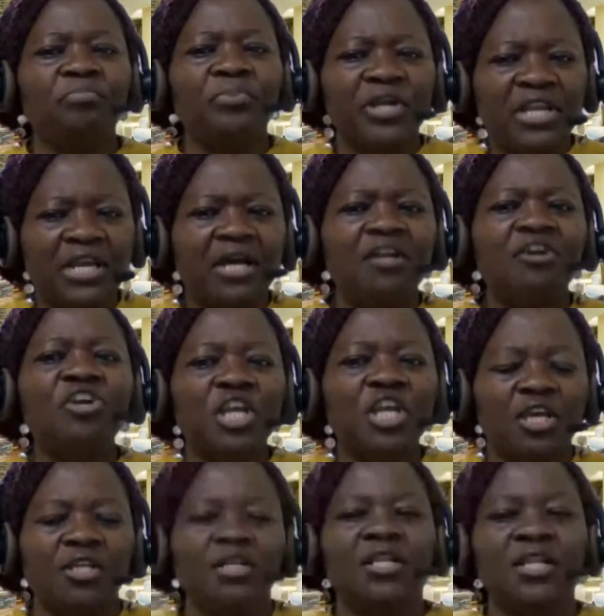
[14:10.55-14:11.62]
burning and
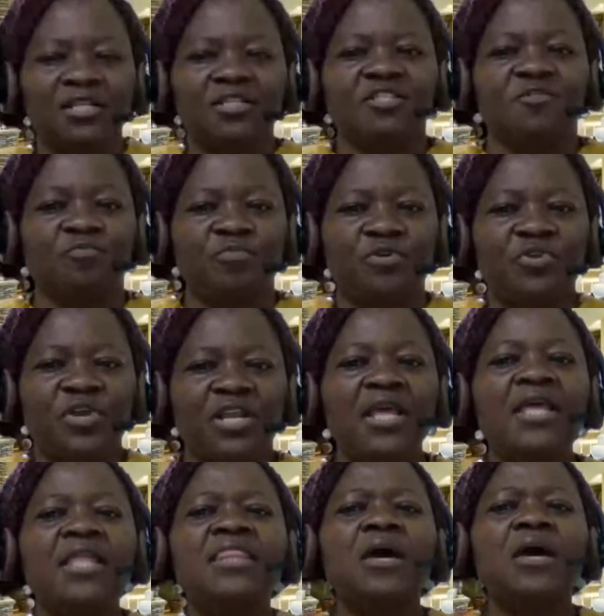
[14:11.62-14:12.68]
rekindling the spirit,
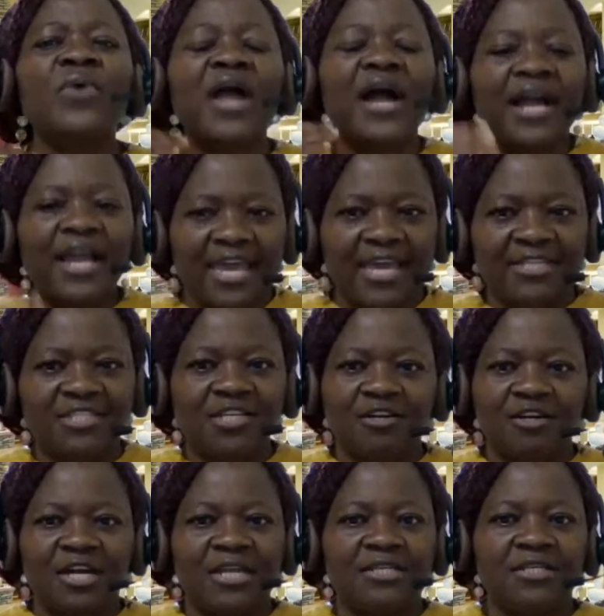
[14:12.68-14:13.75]
then we are getting
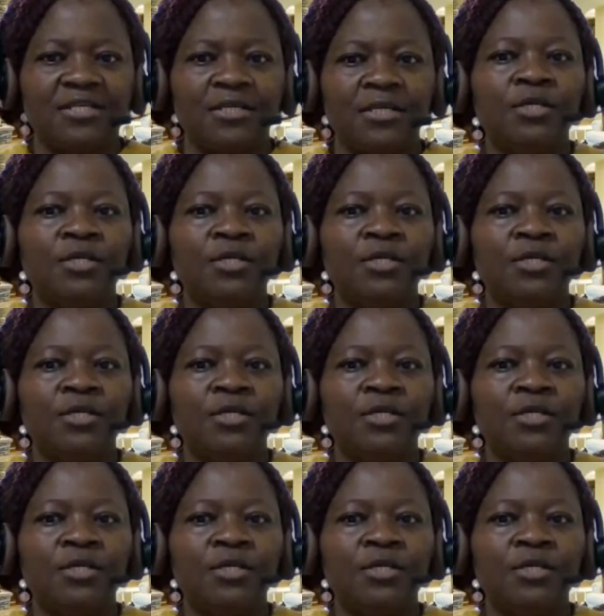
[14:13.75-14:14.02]
ready.